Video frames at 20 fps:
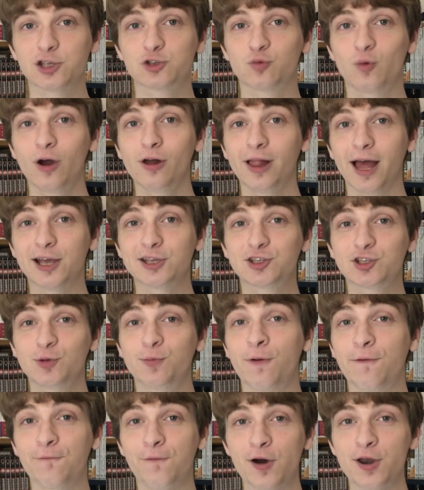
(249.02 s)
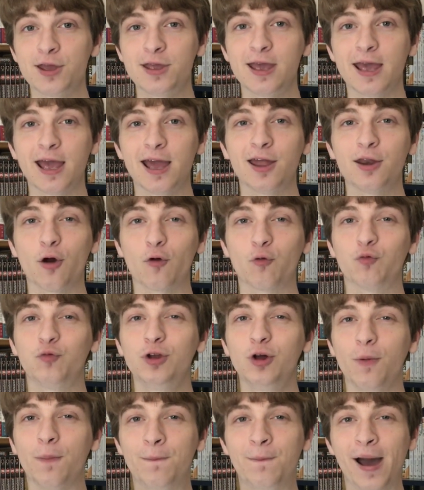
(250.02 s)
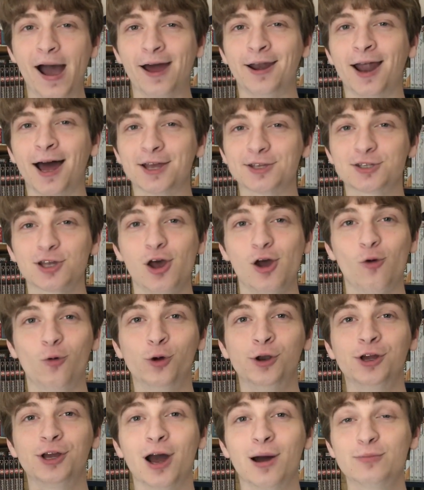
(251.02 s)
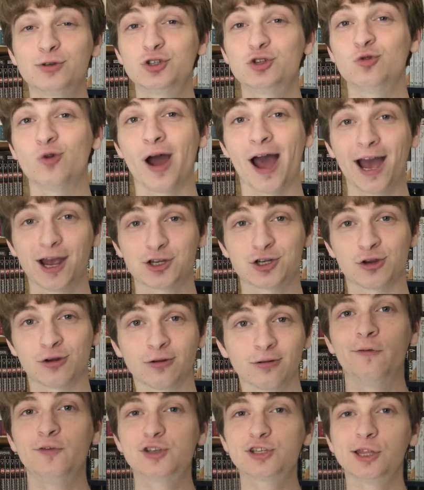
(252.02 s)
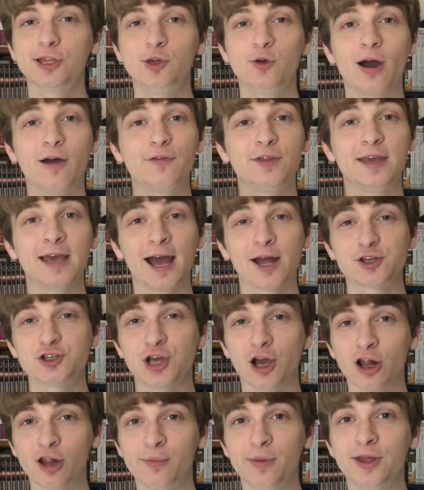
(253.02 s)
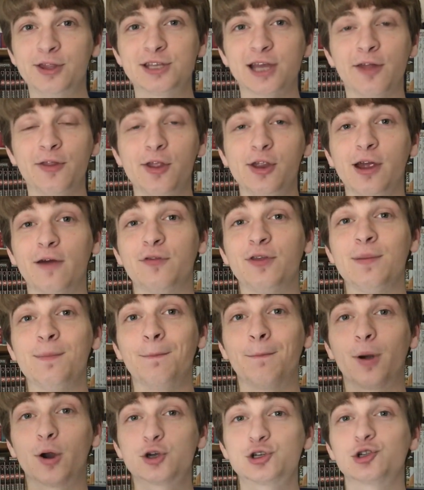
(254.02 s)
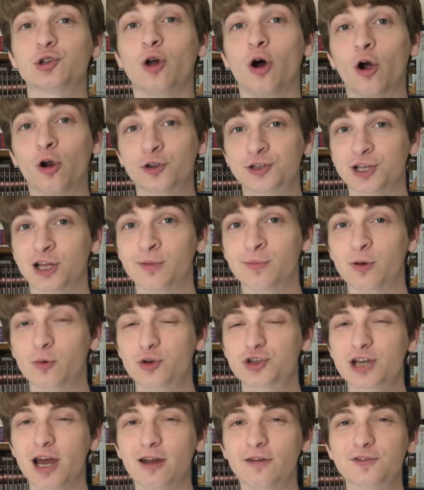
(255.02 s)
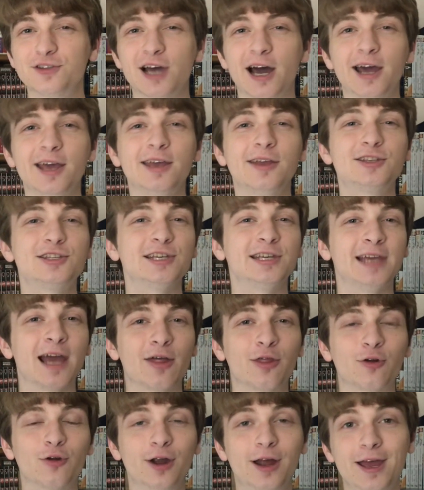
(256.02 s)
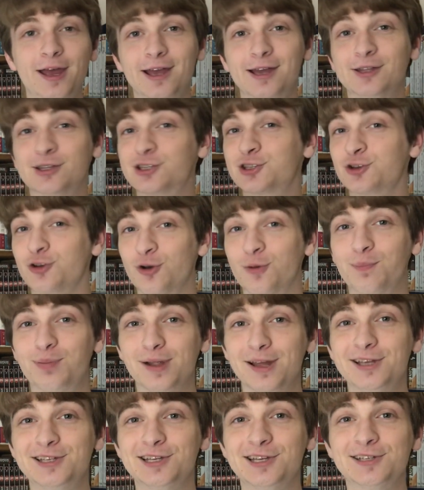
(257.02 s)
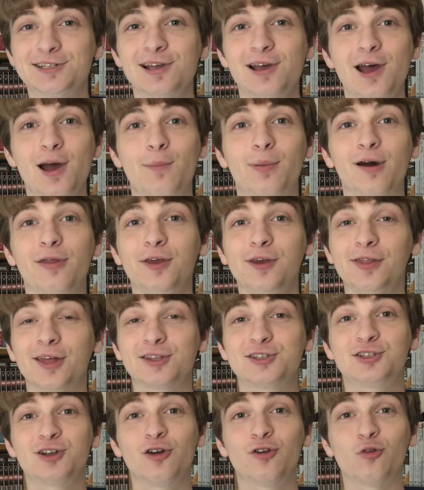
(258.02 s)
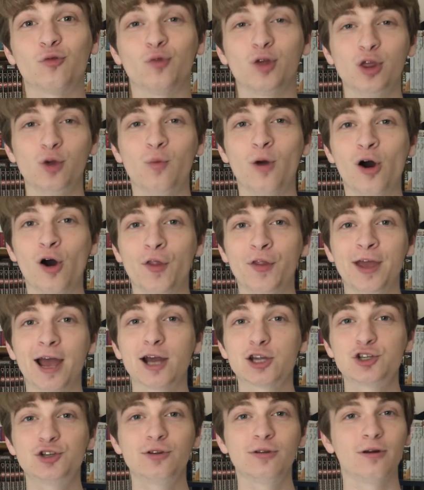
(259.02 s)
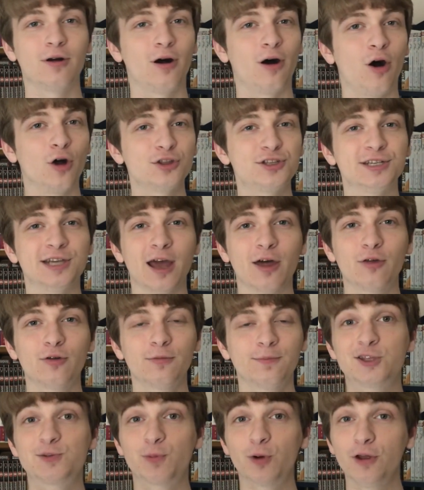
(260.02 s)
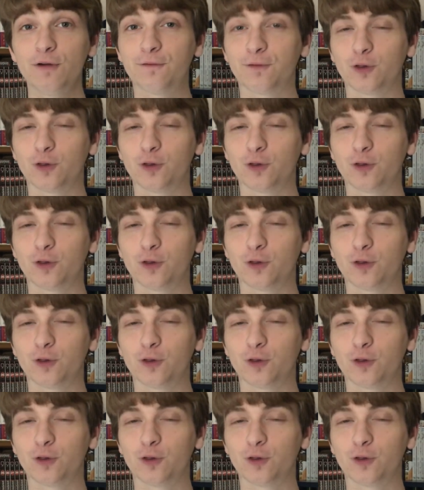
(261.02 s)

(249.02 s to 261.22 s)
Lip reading: as well as super funny and a real badass when it comes to action. Obviously, you have the ecchi element, and then you have the martial arts element, which kind of tie together in certain places, but I think that's done really well in the action altogether. It's pretty